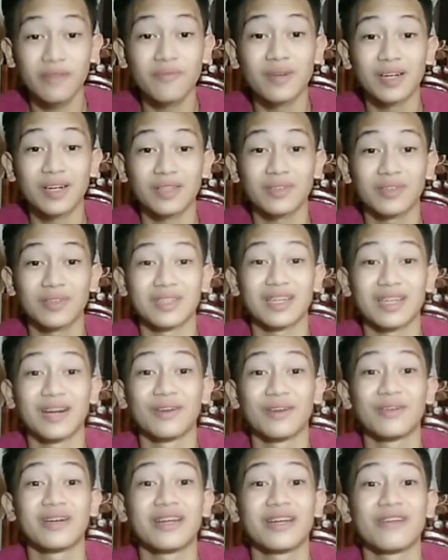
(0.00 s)
i-save ba na
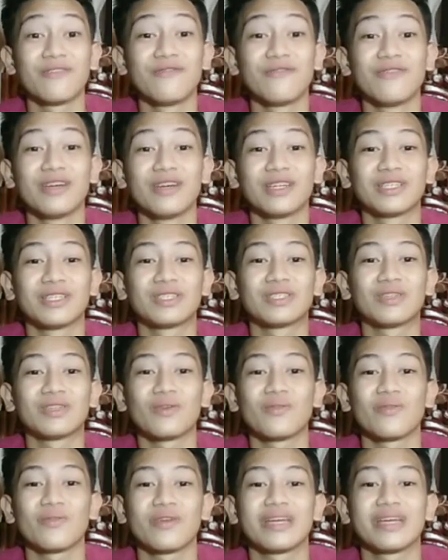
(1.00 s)
to siya or evict.
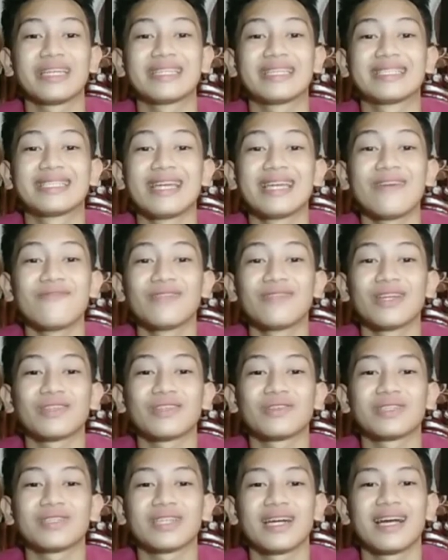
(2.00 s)
So
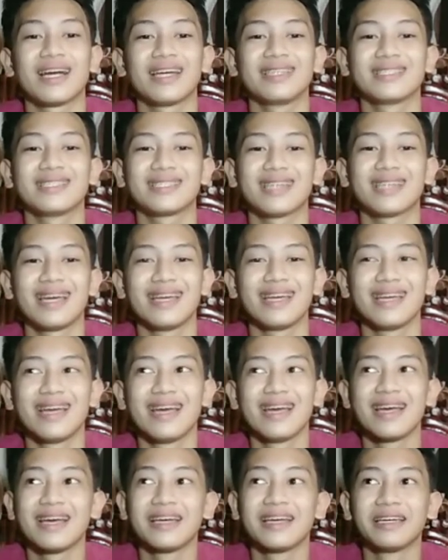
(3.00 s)
i-save na to siya guys
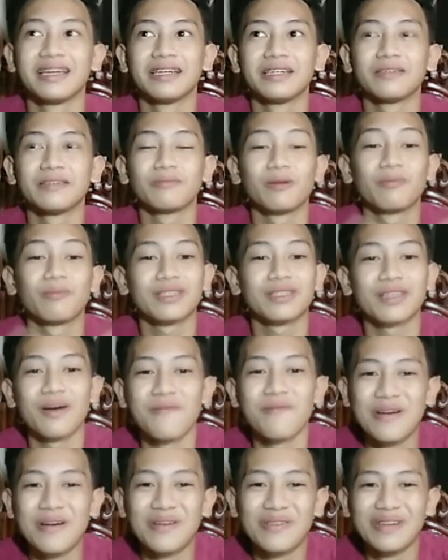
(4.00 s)
kay
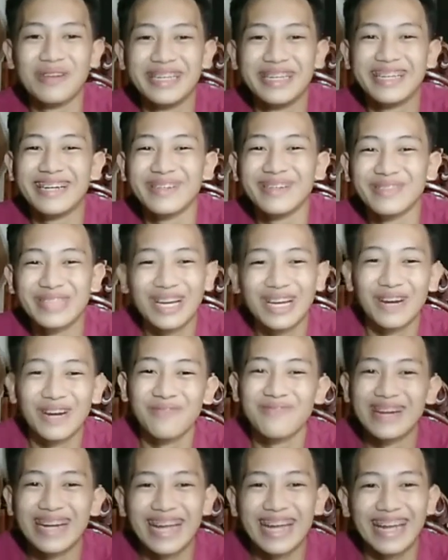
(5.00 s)
magpatabang ko niya
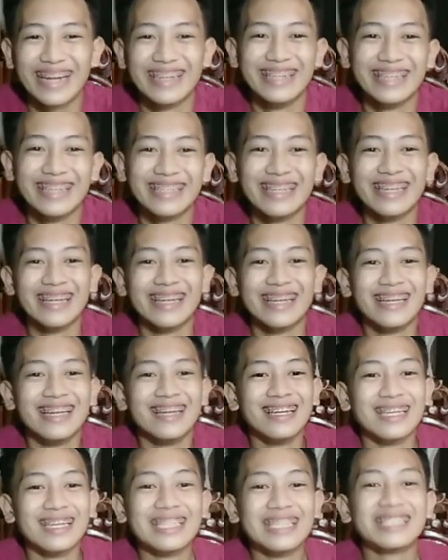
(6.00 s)
kung saan
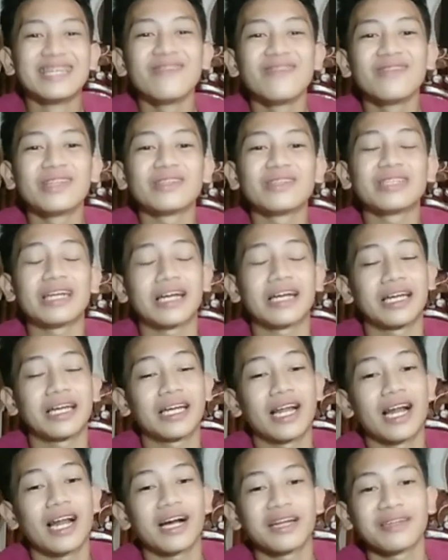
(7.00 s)
pag-edit. I-save na to
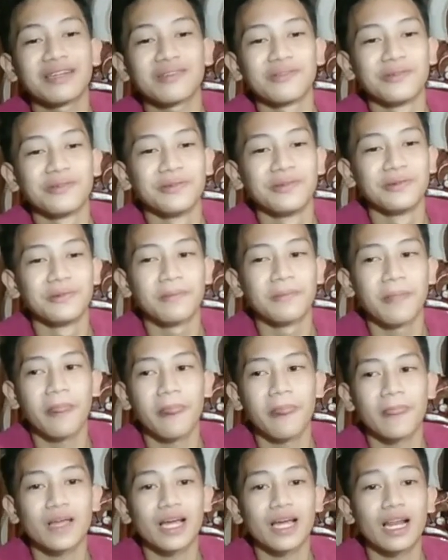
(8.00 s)
siya kay kailangan
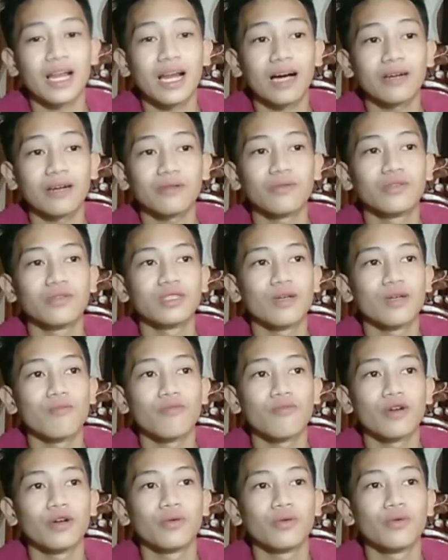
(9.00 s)

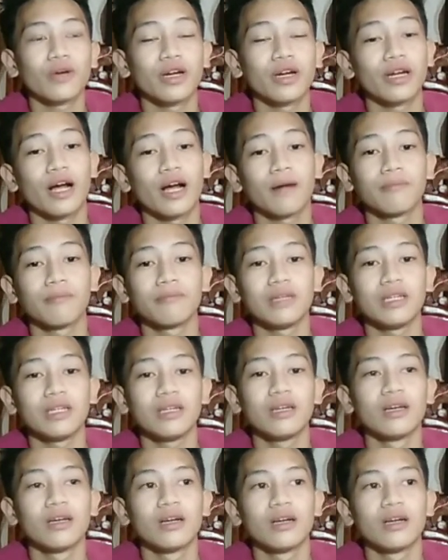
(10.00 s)
kong someone who can